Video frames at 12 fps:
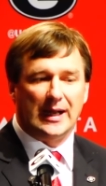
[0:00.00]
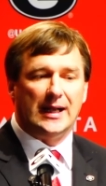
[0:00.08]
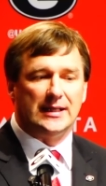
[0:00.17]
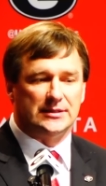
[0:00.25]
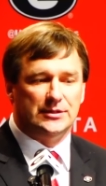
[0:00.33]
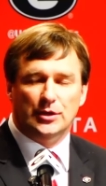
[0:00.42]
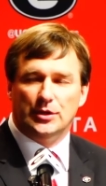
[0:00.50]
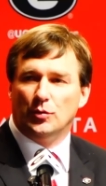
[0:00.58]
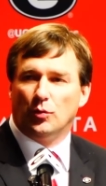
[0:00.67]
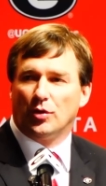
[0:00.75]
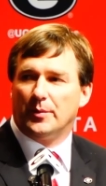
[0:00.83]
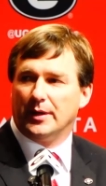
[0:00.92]
guys,
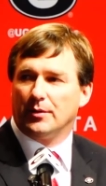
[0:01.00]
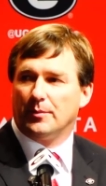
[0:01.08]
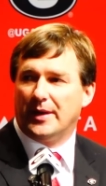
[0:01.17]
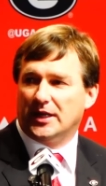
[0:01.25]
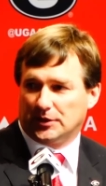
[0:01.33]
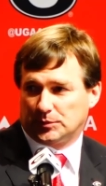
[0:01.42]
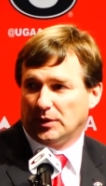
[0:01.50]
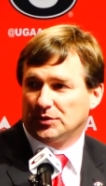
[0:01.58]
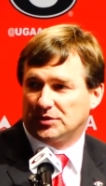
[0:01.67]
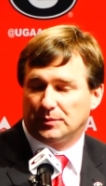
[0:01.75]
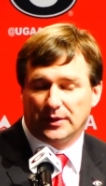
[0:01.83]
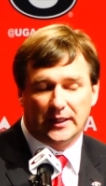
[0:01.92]
you, you want to be able to make
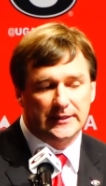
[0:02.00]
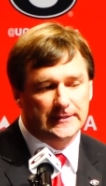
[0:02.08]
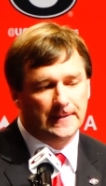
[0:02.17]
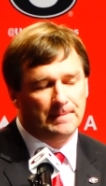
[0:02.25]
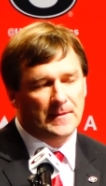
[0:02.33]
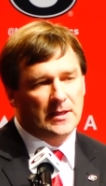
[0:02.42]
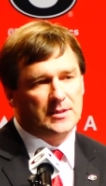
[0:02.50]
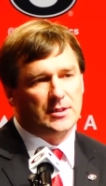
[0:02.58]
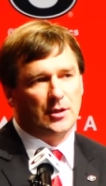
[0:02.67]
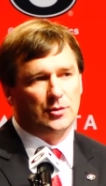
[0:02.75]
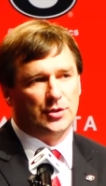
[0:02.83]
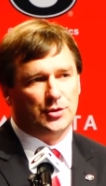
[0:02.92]
explosive plays.
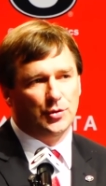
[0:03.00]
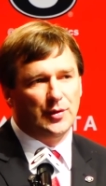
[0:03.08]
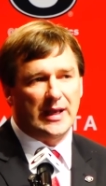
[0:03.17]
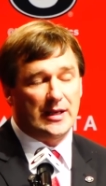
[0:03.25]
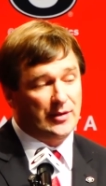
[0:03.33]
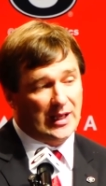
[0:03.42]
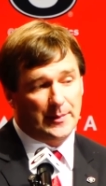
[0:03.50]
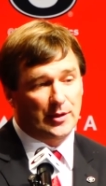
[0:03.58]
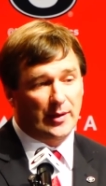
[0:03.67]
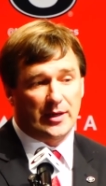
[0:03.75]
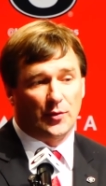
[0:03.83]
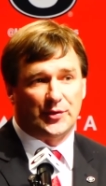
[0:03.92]
So to do that, you got to be
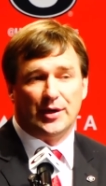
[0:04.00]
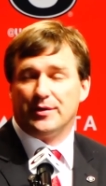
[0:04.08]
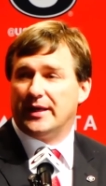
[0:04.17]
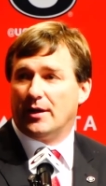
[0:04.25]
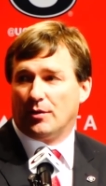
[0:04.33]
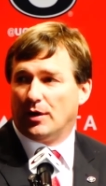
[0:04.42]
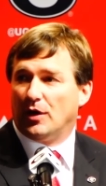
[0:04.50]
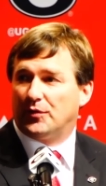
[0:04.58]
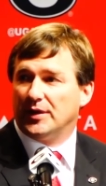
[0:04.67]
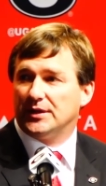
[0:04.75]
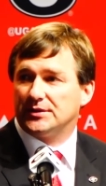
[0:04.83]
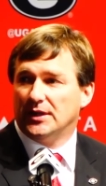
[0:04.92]
great on third down and all
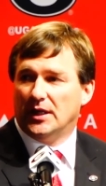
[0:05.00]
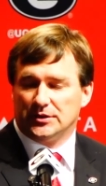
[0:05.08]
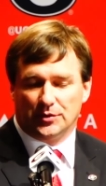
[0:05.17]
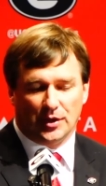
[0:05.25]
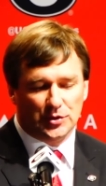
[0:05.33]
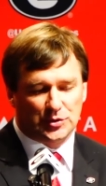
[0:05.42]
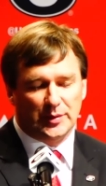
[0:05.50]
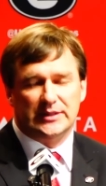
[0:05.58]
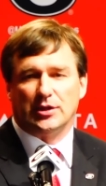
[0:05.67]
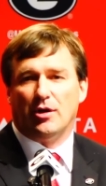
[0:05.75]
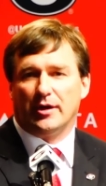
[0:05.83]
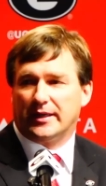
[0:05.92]
that. So those
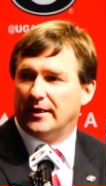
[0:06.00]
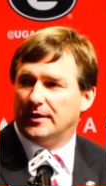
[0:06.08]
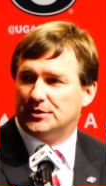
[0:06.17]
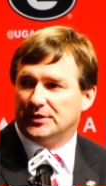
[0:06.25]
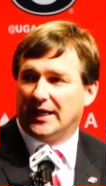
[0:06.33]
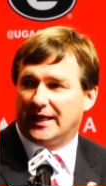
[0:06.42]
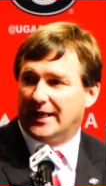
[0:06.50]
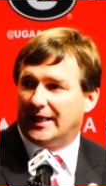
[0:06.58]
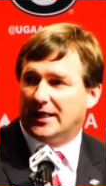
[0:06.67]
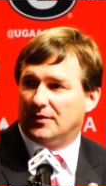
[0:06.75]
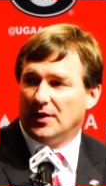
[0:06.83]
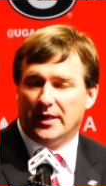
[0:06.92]
three target areas you got to
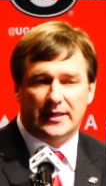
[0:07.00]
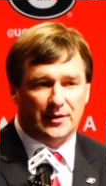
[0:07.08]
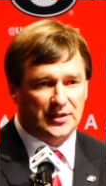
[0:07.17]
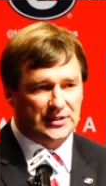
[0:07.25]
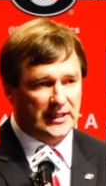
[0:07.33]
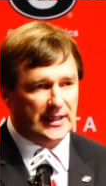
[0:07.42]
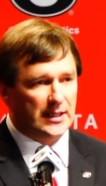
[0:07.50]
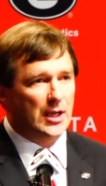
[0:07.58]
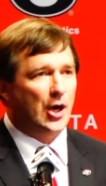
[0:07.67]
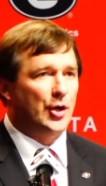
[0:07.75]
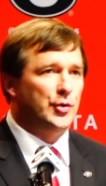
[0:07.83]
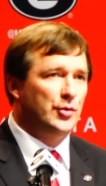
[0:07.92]
have. You got to say,
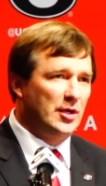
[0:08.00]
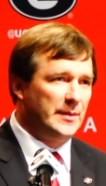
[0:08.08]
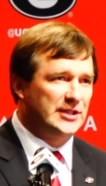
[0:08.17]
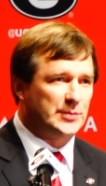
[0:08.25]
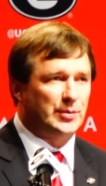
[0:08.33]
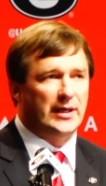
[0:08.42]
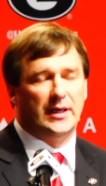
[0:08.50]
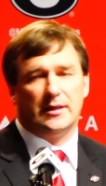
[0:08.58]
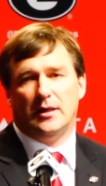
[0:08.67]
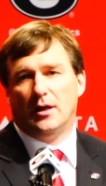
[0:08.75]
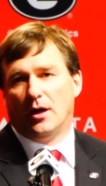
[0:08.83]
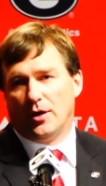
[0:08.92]
are you going to be
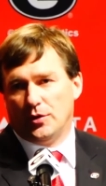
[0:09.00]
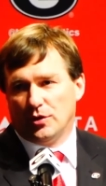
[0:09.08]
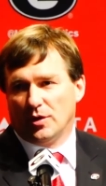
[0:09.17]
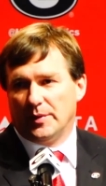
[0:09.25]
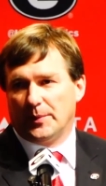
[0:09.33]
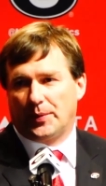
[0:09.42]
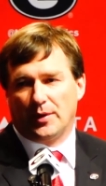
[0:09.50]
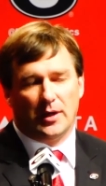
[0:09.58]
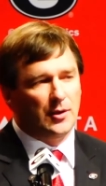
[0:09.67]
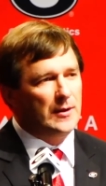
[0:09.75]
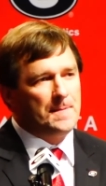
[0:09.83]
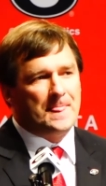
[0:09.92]
spread? Are you going to be
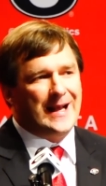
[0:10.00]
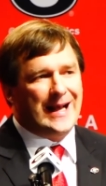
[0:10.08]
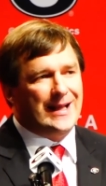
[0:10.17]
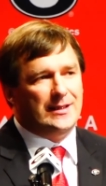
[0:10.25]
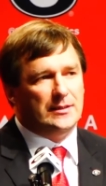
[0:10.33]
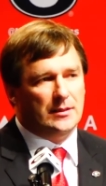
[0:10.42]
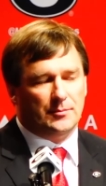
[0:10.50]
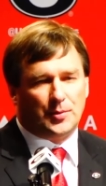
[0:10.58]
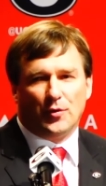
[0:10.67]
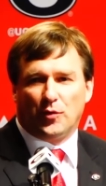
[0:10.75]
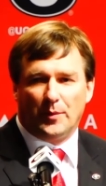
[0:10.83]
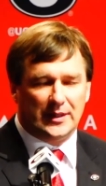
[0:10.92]
pro? I,
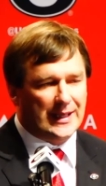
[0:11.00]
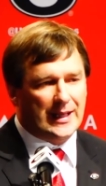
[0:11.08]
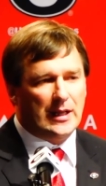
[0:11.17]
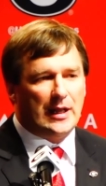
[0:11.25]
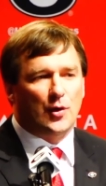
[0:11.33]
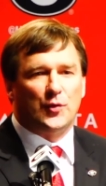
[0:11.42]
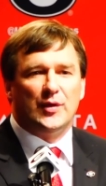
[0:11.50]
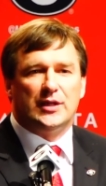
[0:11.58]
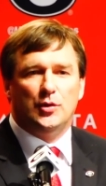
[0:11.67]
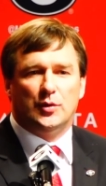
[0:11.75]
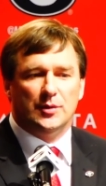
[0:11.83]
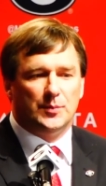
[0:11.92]
pro format. I, I don't
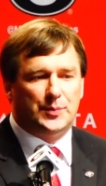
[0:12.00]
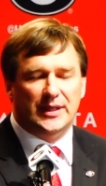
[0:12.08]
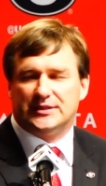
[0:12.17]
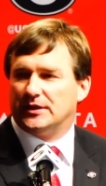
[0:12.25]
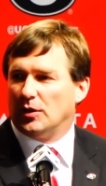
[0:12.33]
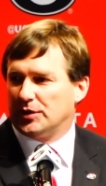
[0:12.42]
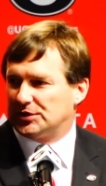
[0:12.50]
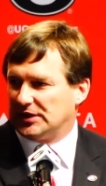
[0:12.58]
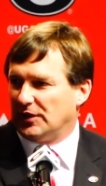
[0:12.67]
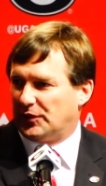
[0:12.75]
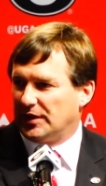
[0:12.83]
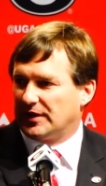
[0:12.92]
think you can pigeonhole
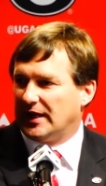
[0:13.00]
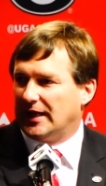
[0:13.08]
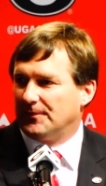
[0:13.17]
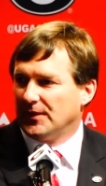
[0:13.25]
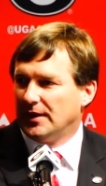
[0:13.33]
yourself into that.